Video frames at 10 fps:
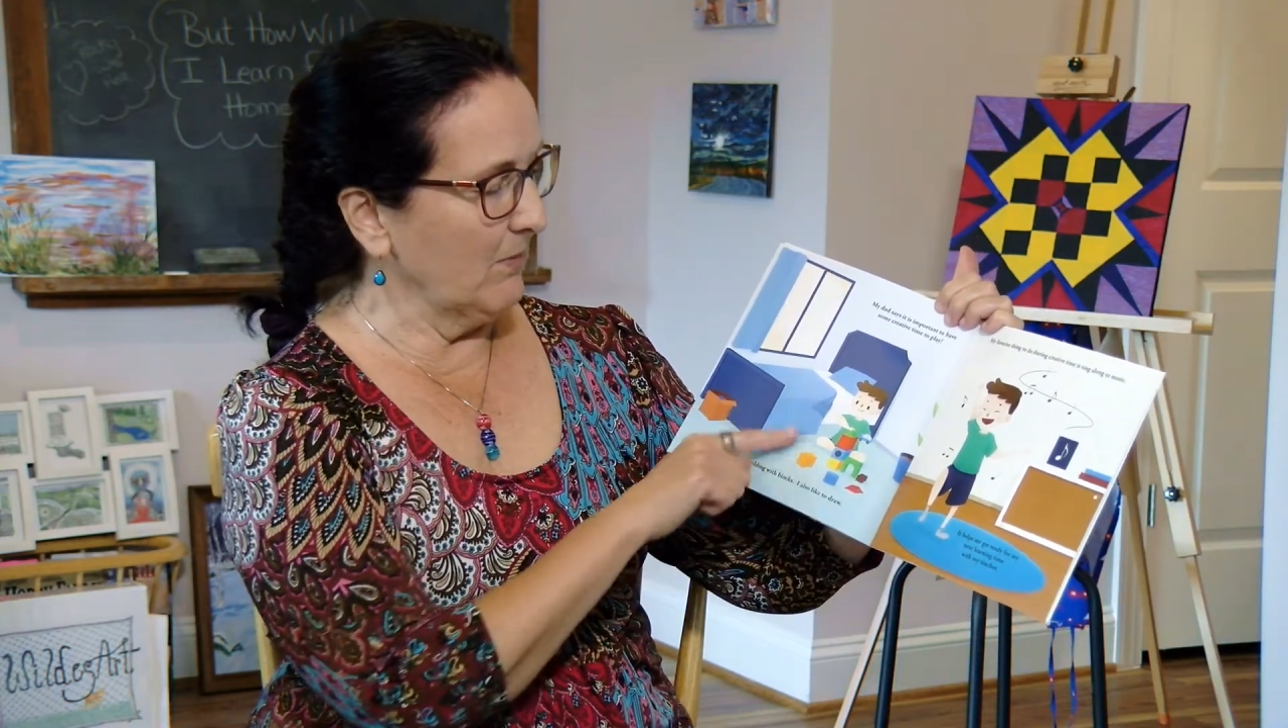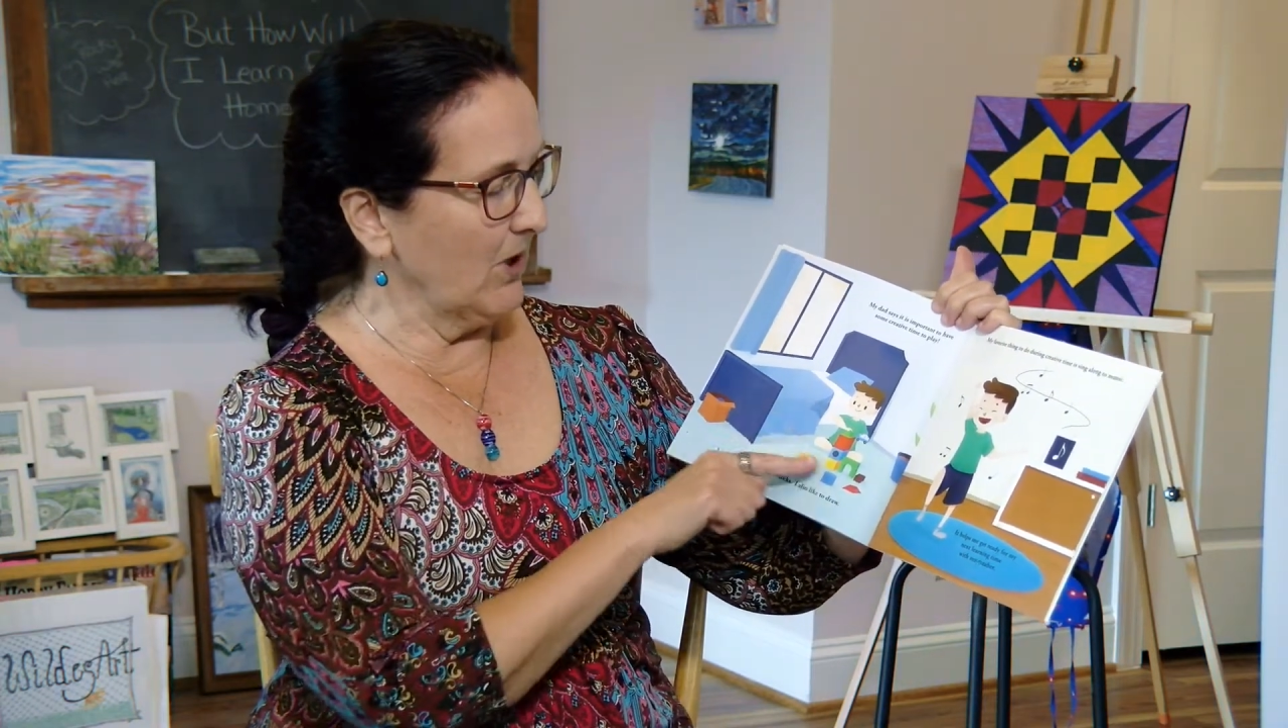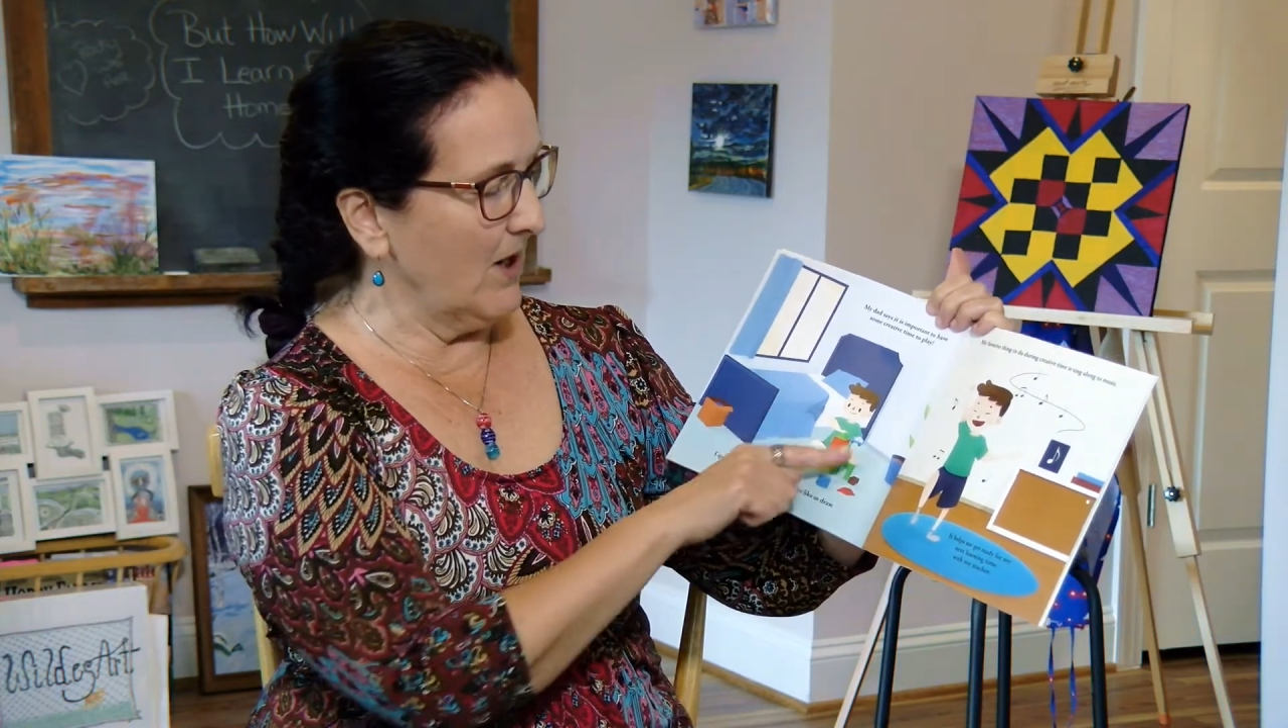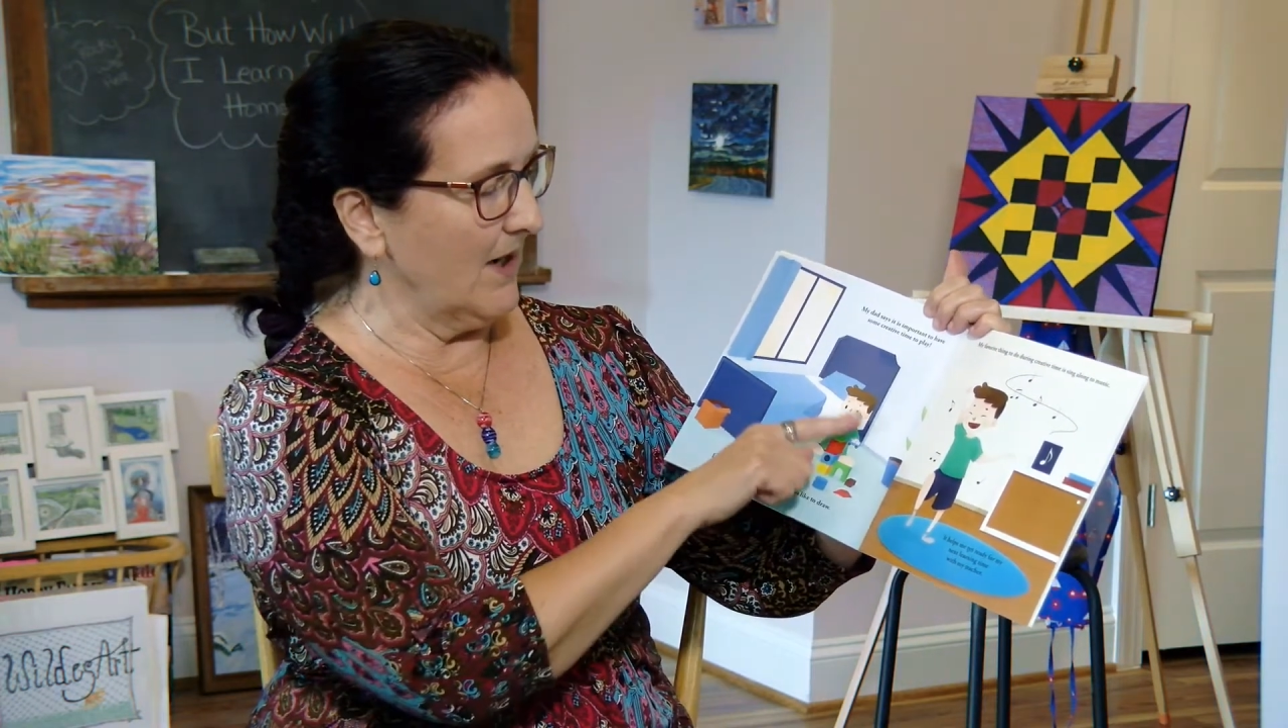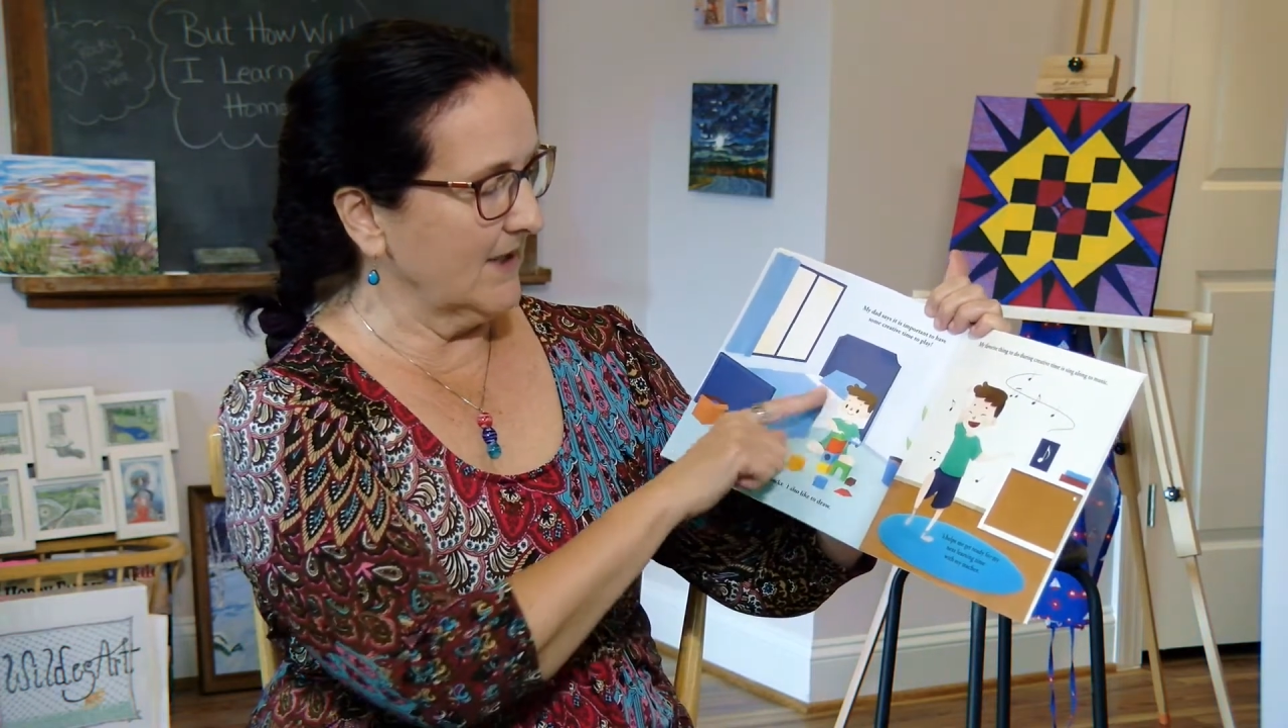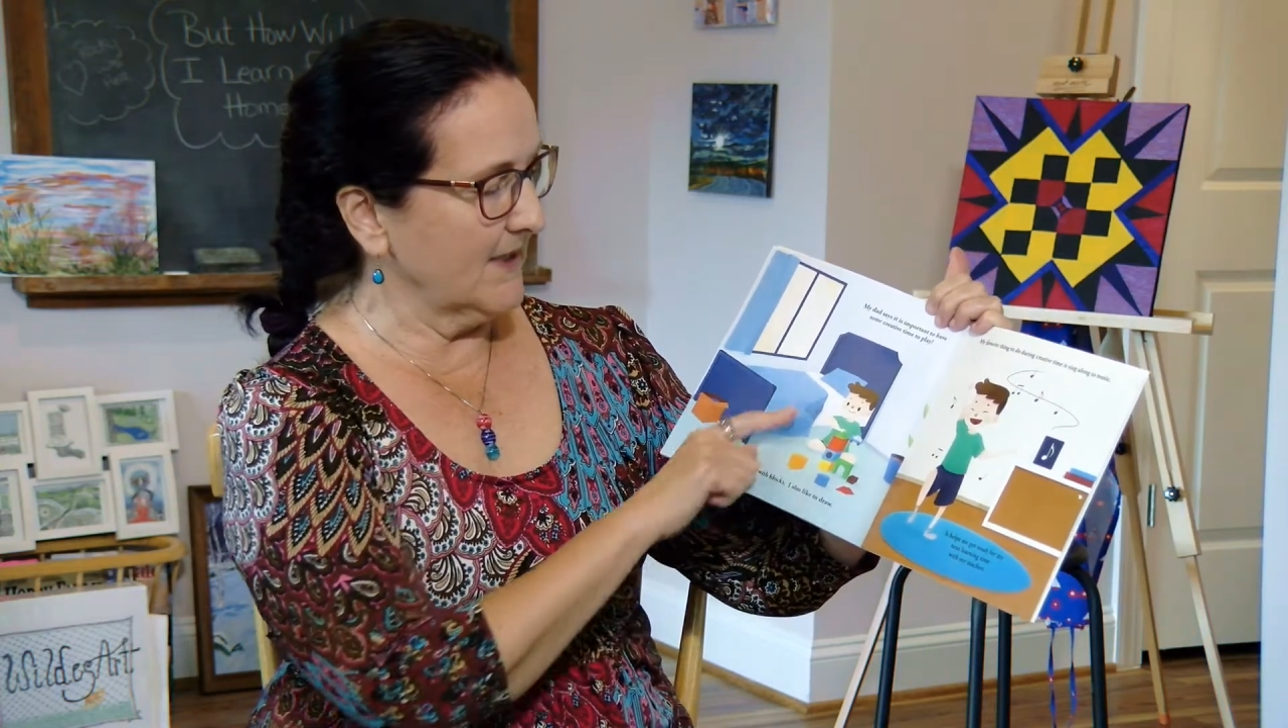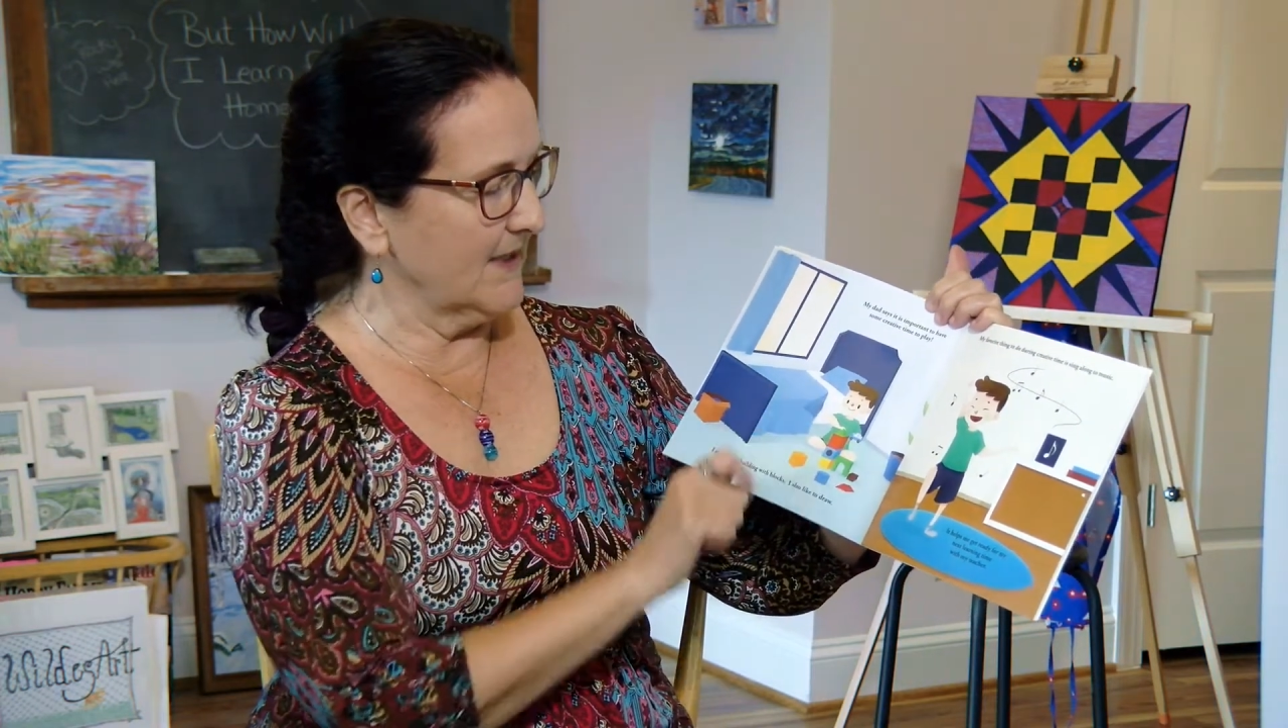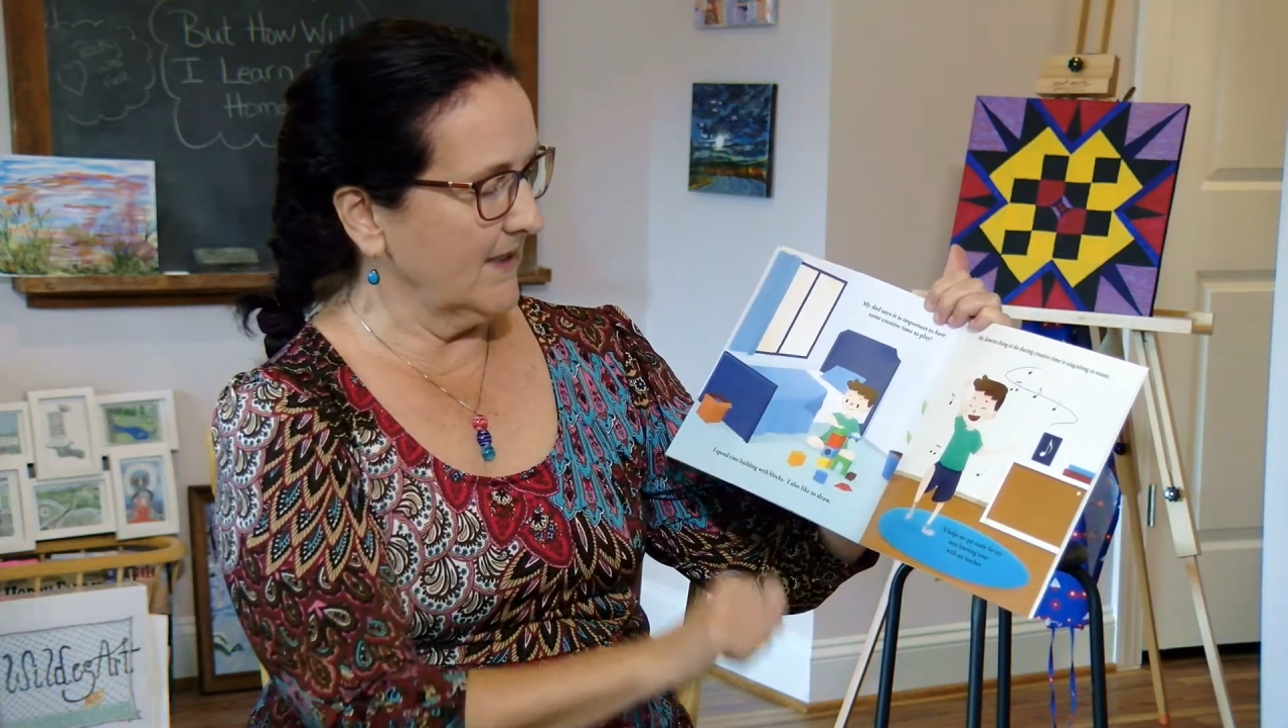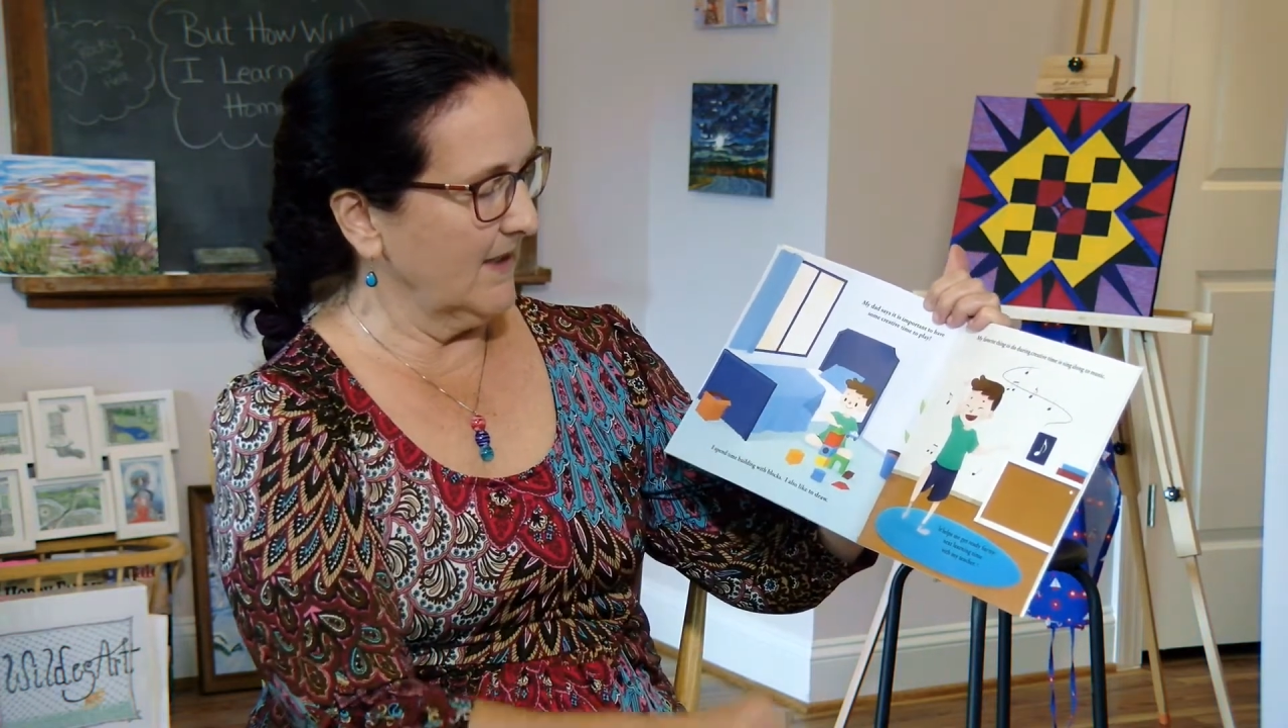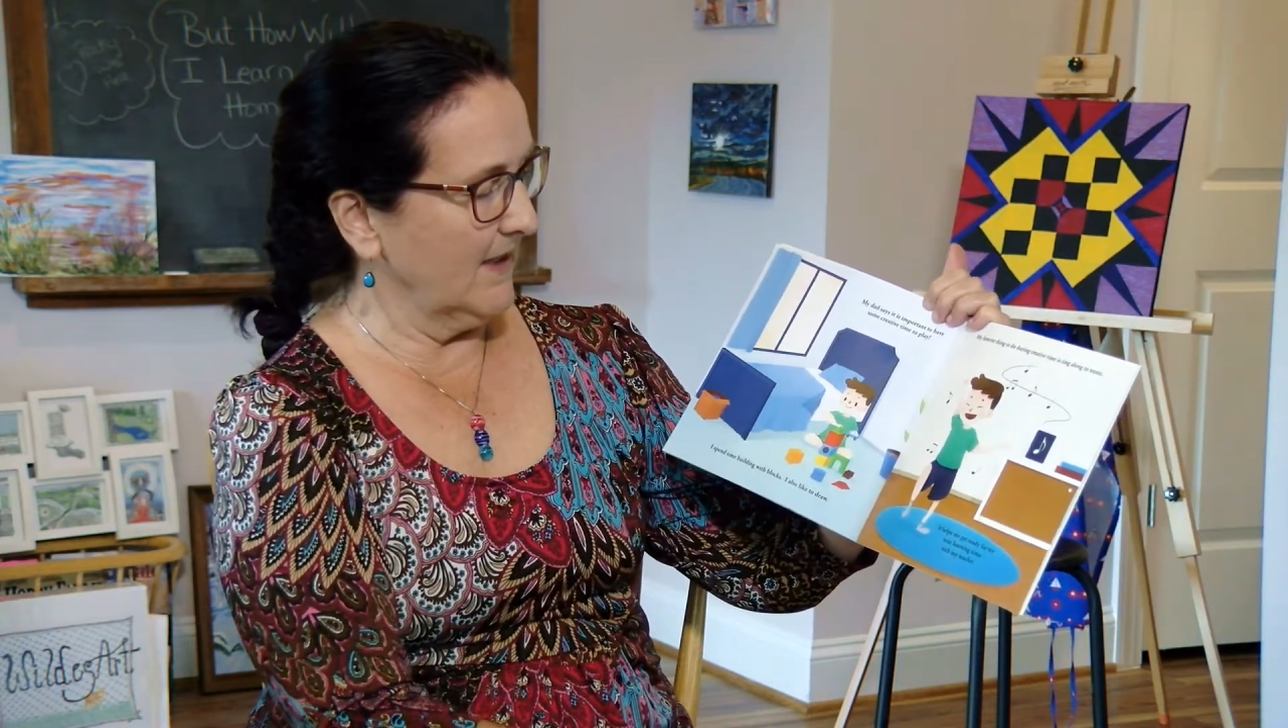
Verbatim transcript: blocks.